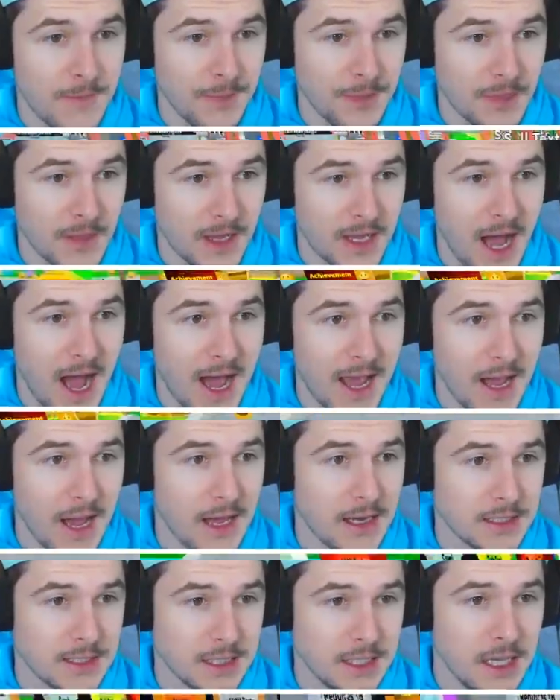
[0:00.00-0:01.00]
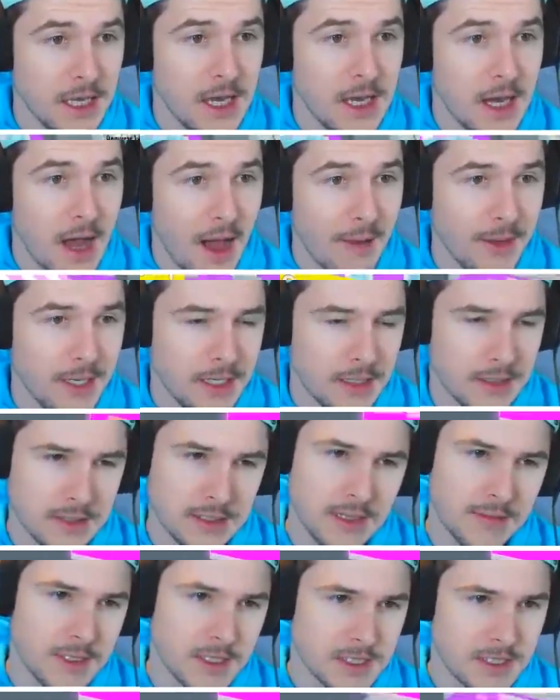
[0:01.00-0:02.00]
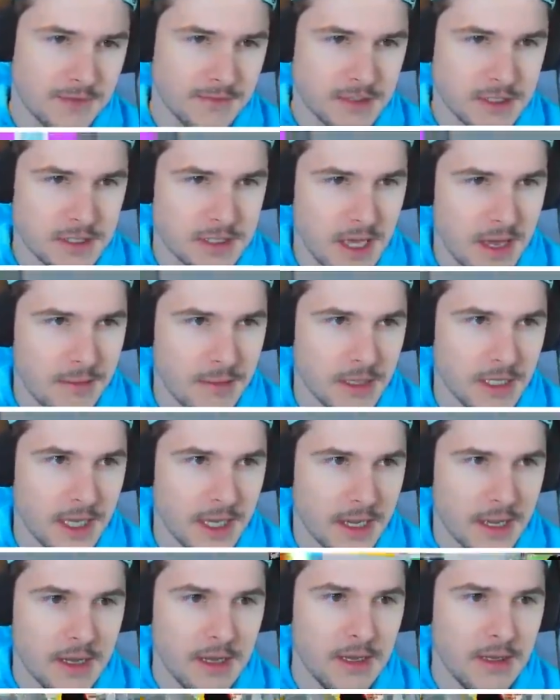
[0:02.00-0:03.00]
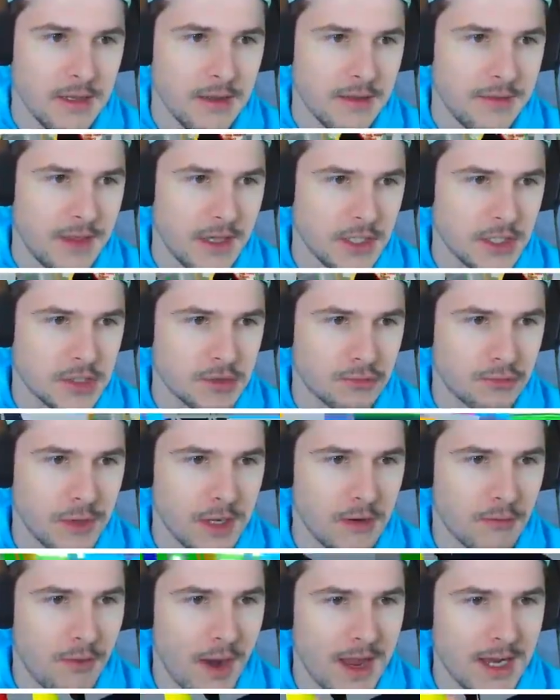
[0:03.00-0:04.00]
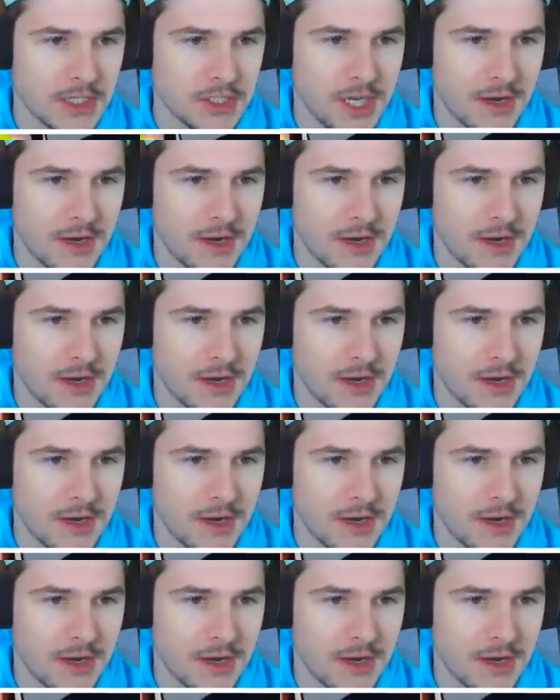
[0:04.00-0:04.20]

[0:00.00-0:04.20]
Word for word: Like, I honestly, I mean, some of the stuff is the same, but like, they just rearranged